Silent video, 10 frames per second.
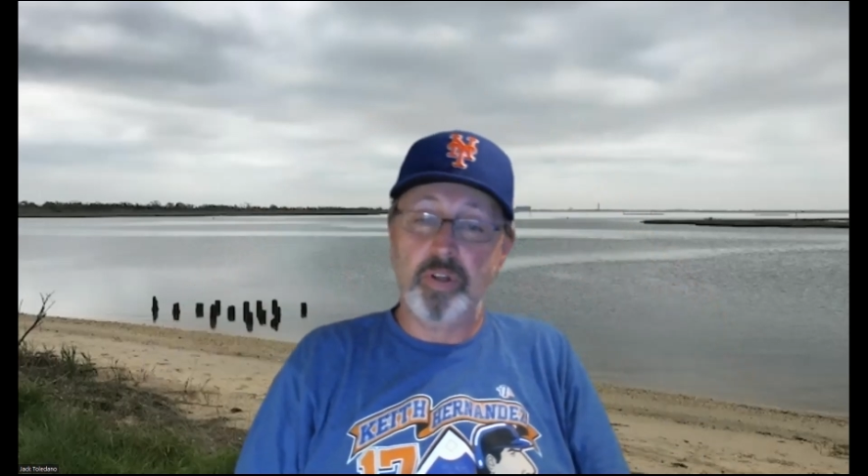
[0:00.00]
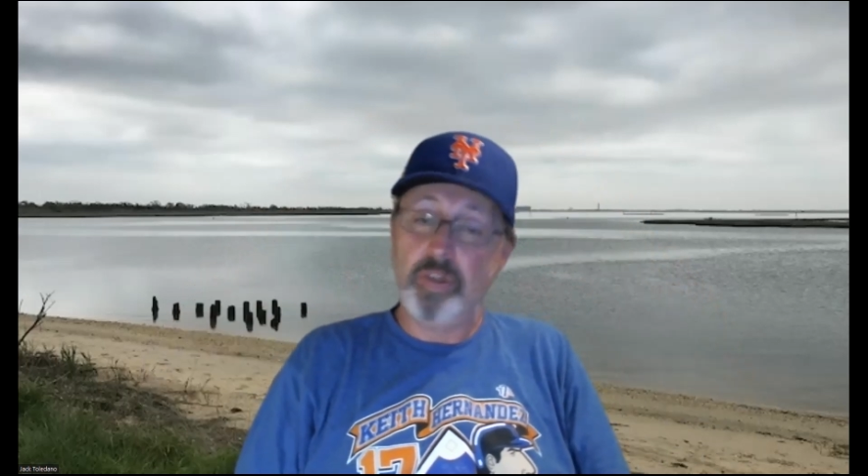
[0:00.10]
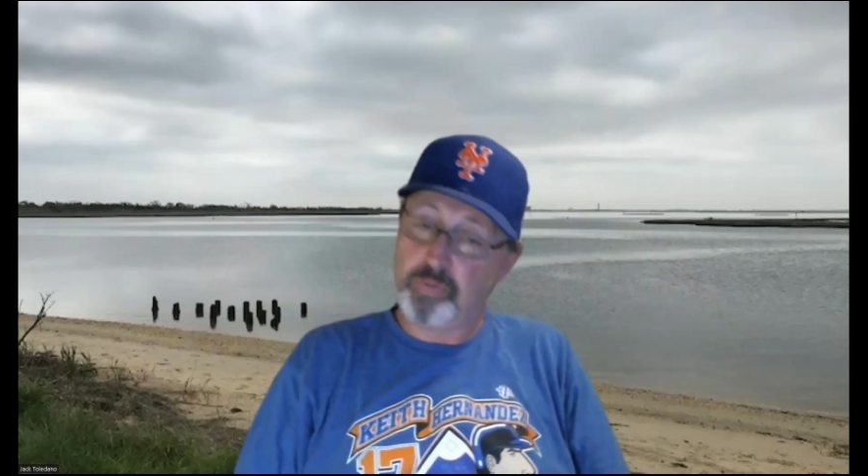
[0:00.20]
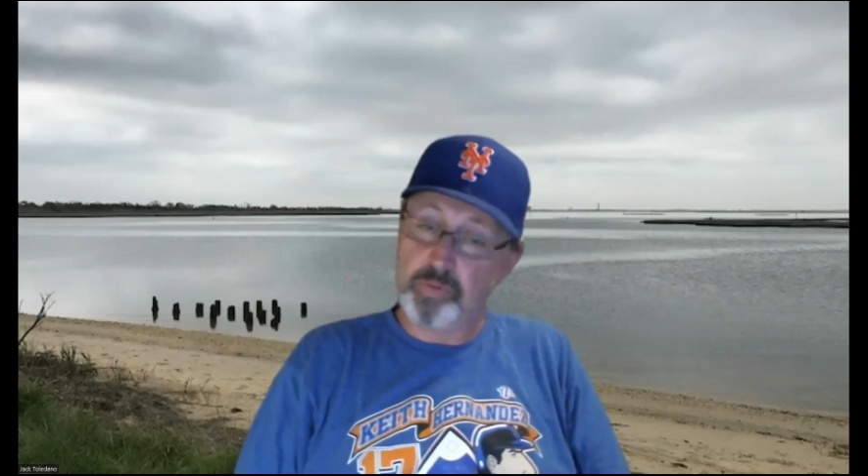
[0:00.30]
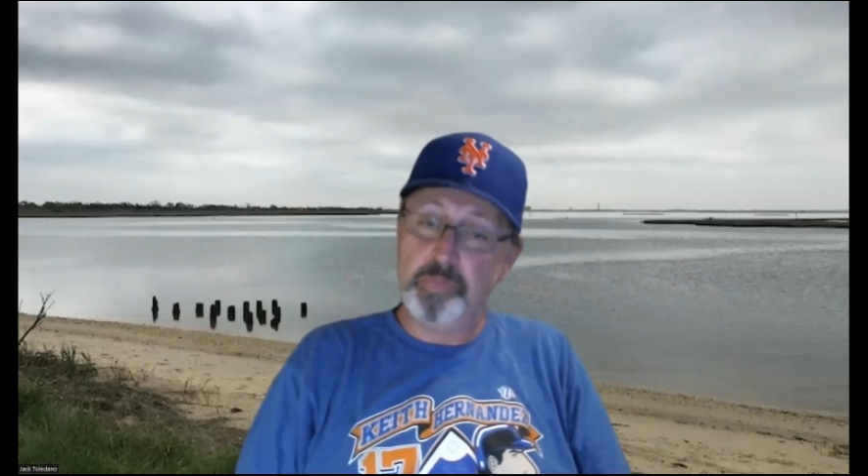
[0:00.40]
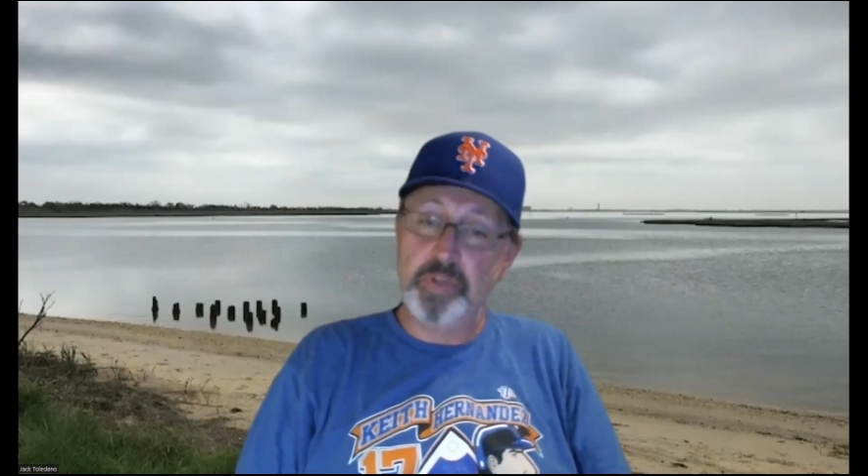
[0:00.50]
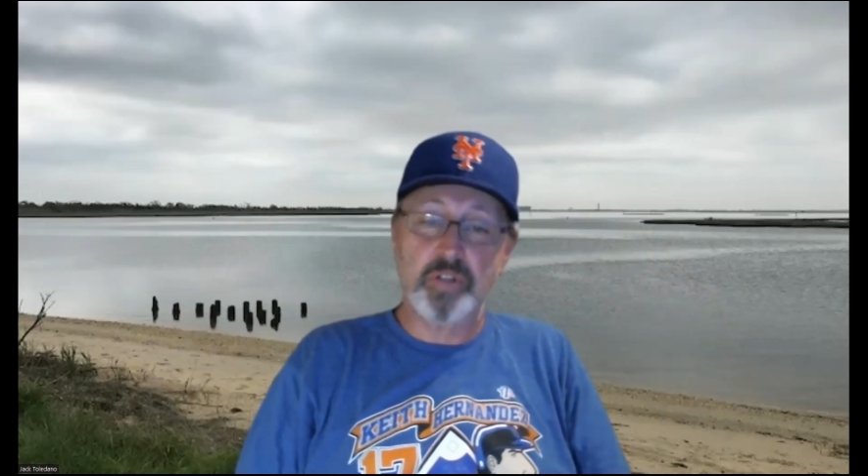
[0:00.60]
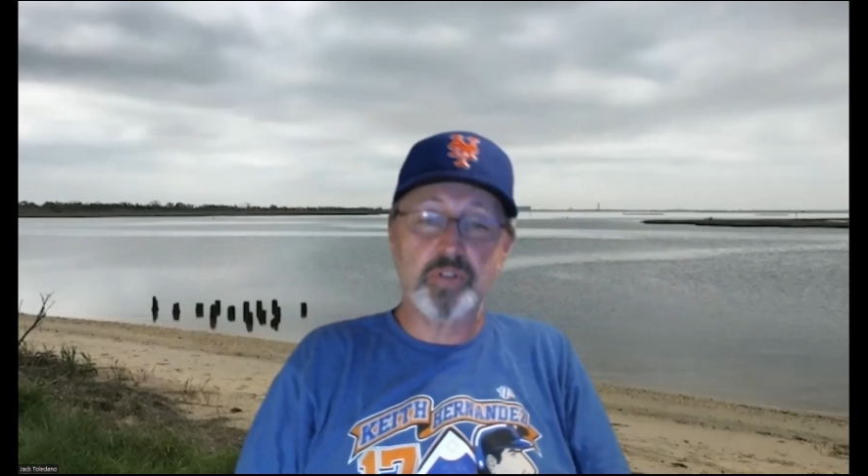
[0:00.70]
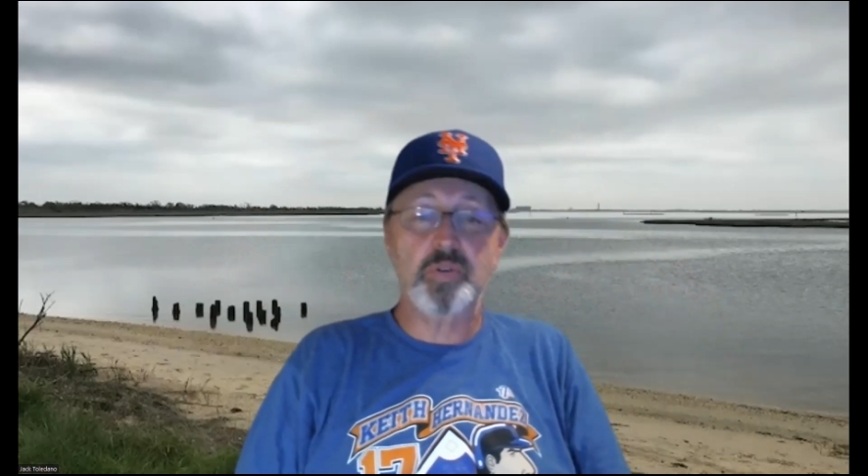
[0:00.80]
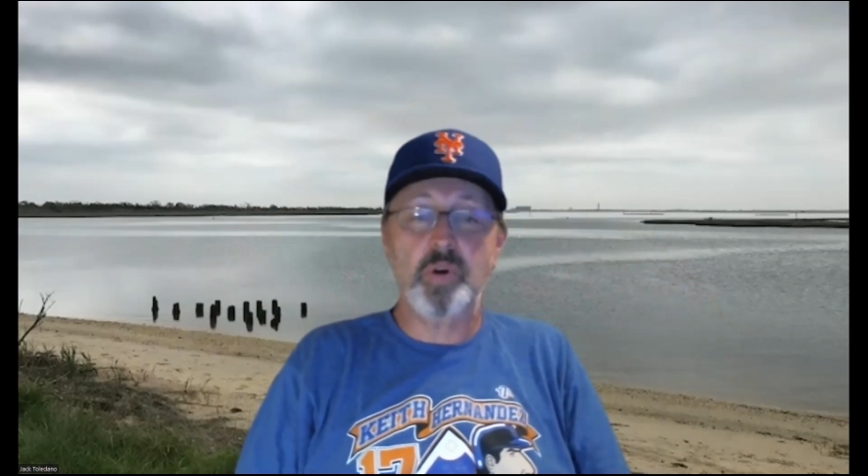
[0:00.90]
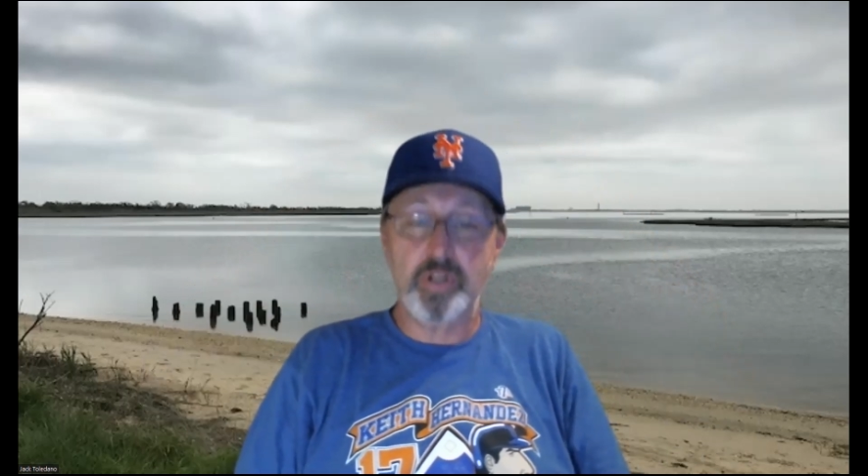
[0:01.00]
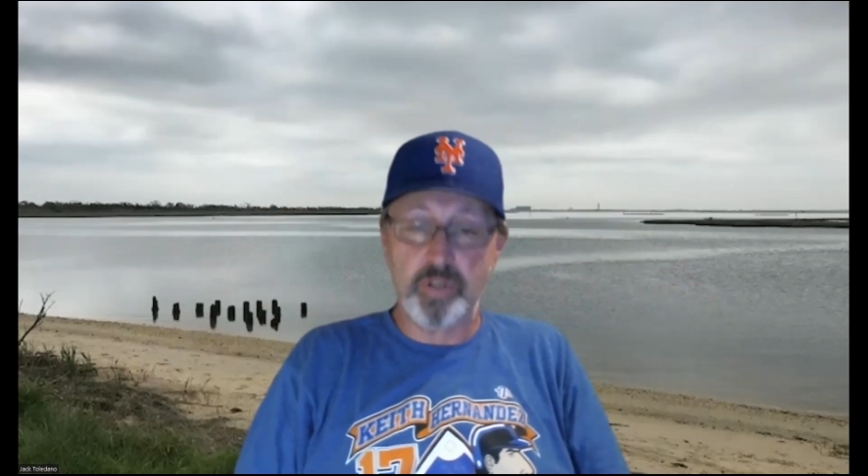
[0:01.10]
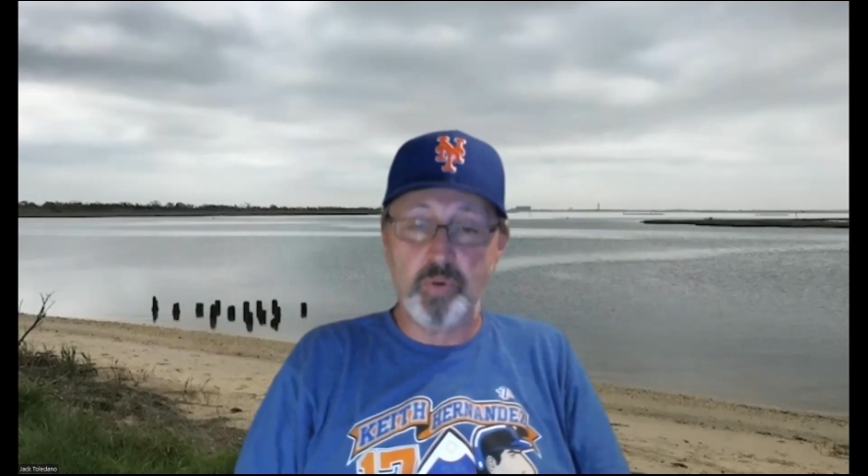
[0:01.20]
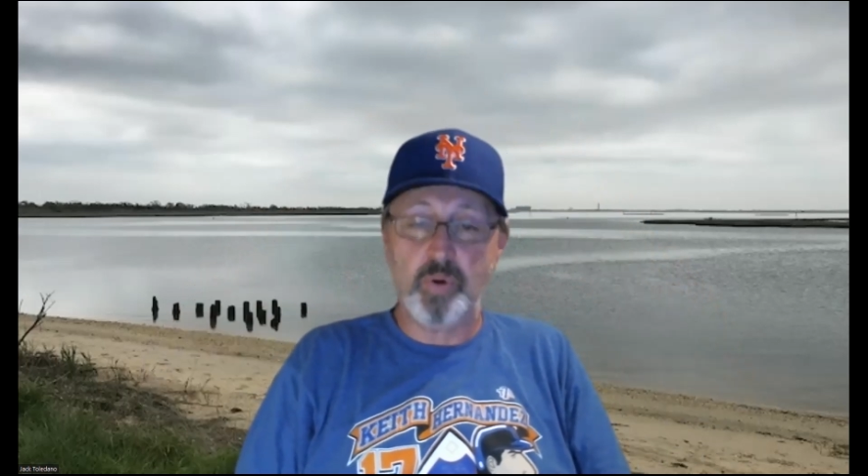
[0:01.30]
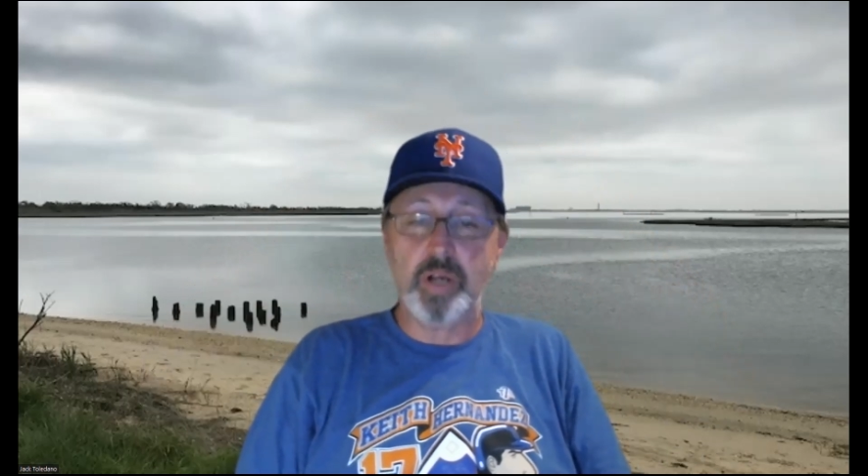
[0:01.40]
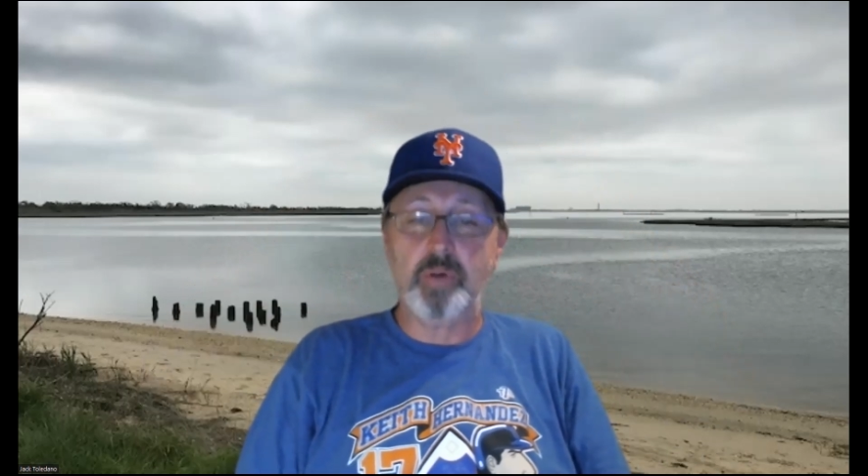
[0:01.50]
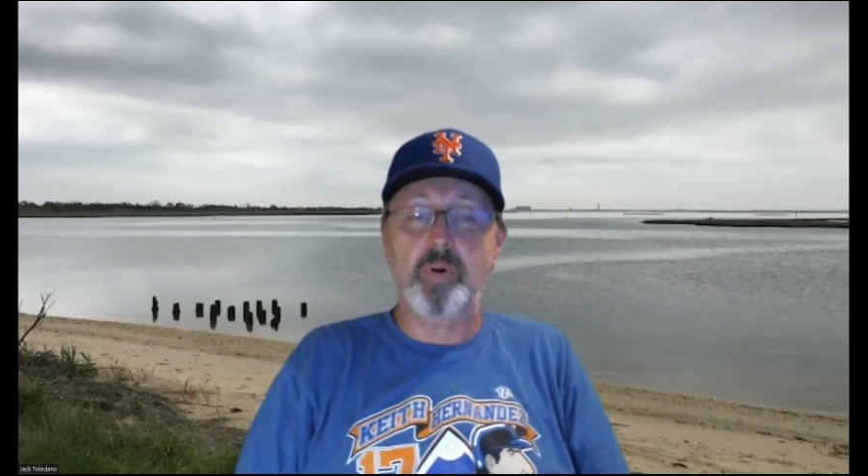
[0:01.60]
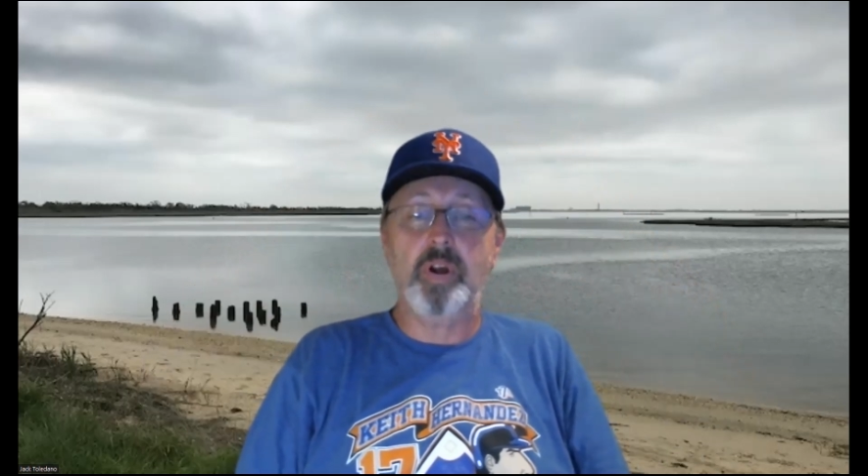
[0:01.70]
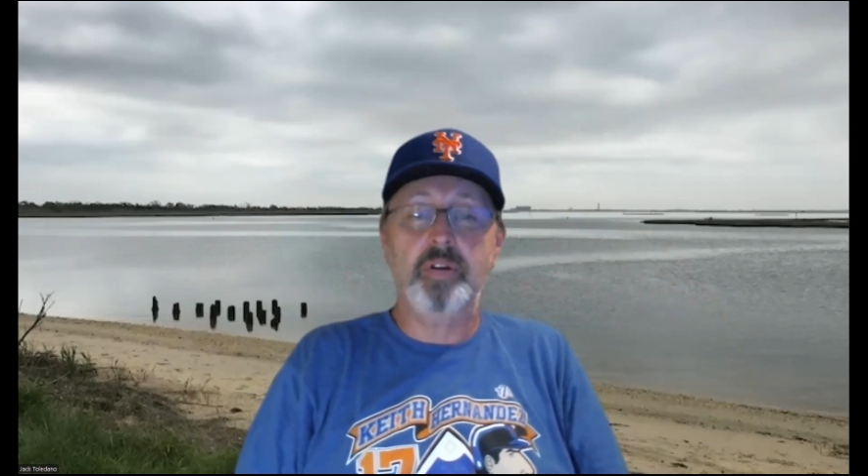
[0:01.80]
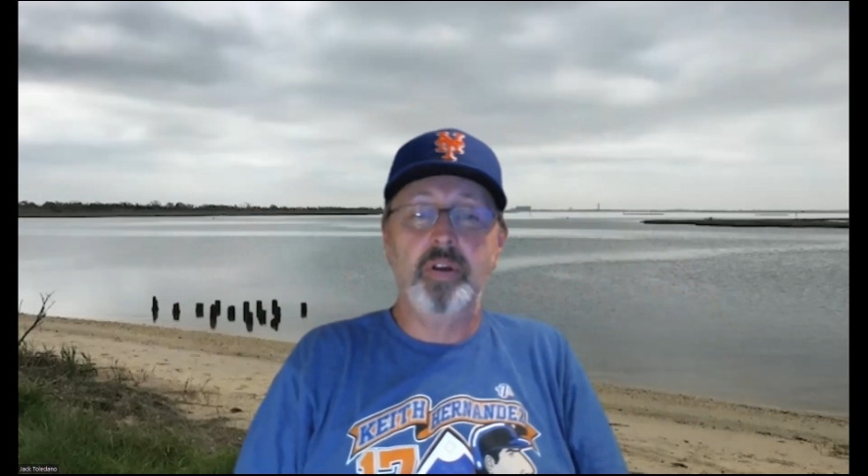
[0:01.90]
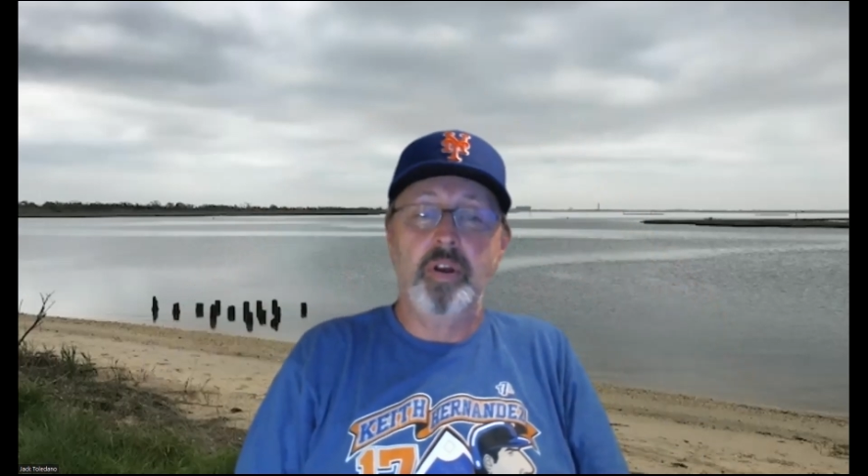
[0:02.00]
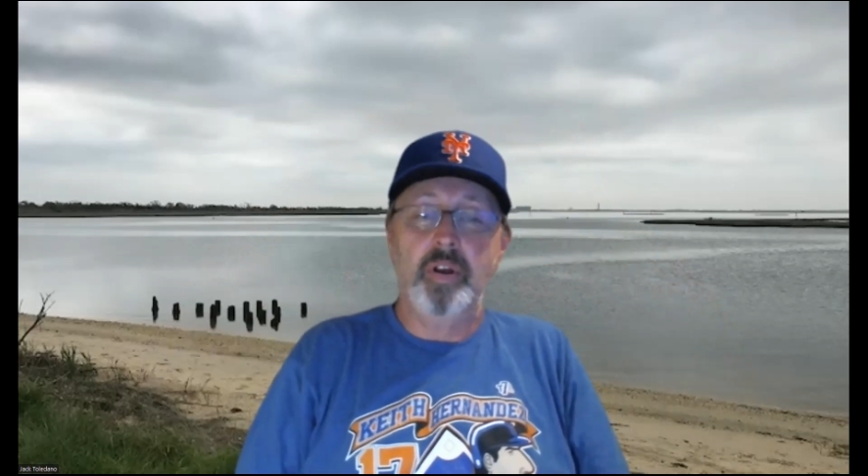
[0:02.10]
and this will be a short and quick one,